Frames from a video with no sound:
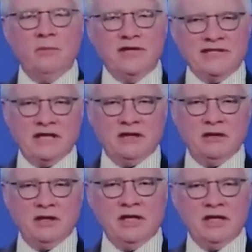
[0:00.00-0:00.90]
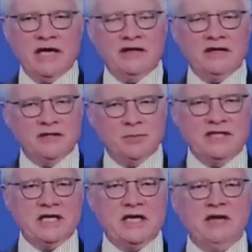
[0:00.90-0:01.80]
particularly like this
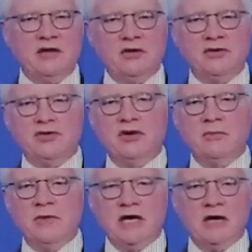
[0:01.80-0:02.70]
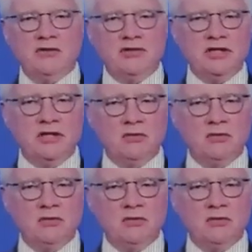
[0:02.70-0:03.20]
particular terminology.